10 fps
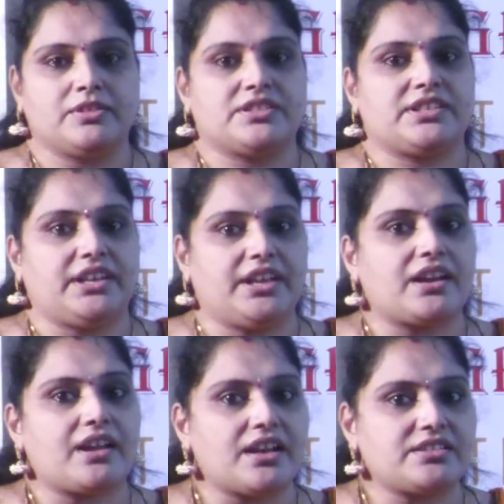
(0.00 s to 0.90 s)
So here
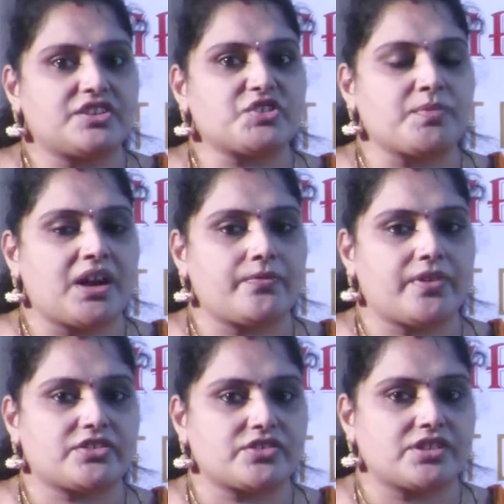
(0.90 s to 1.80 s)
large and small
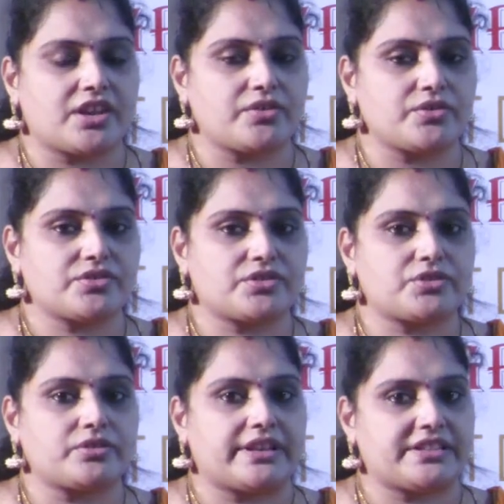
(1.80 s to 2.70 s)
functions are used
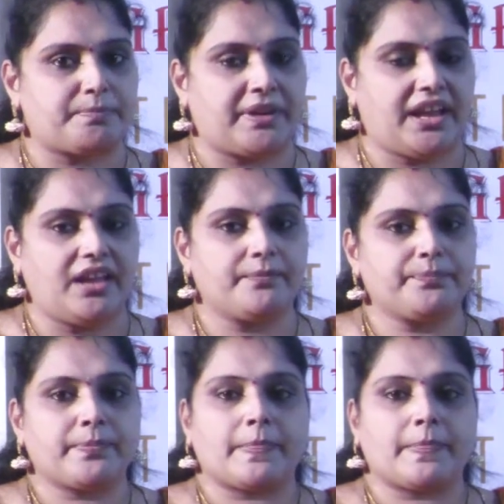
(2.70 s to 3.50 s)
to display